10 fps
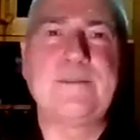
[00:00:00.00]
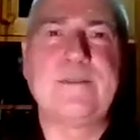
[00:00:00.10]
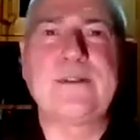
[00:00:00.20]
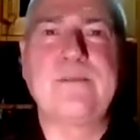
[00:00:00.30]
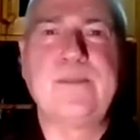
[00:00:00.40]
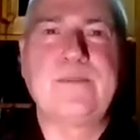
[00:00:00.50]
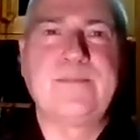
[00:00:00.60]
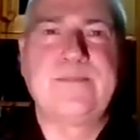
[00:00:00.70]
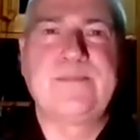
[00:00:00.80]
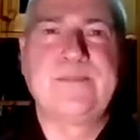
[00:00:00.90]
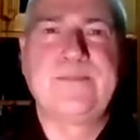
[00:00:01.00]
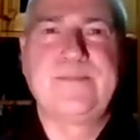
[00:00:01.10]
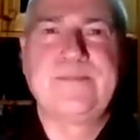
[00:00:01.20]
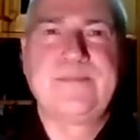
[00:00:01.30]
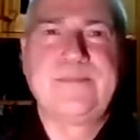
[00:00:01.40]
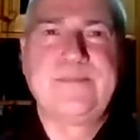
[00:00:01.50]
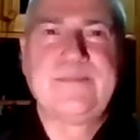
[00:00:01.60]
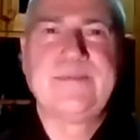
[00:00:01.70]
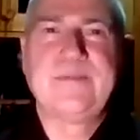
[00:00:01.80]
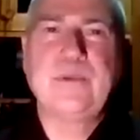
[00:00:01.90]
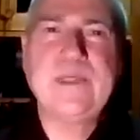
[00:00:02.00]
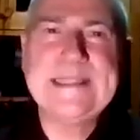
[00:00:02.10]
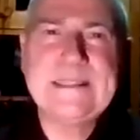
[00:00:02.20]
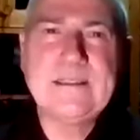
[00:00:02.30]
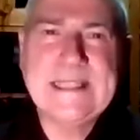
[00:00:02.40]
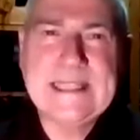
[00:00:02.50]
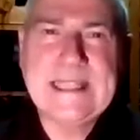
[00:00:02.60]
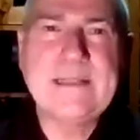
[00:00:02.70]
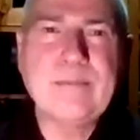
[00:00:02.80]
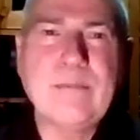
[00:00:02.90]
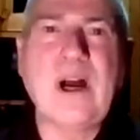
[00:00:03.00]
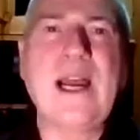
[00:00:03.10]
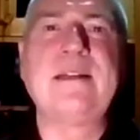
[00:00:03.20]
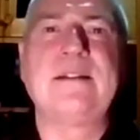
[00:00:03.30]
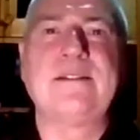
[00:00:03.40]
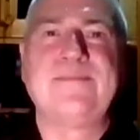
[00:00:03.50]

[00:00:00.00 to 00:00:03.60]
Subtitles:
possible, reasonably clear mind,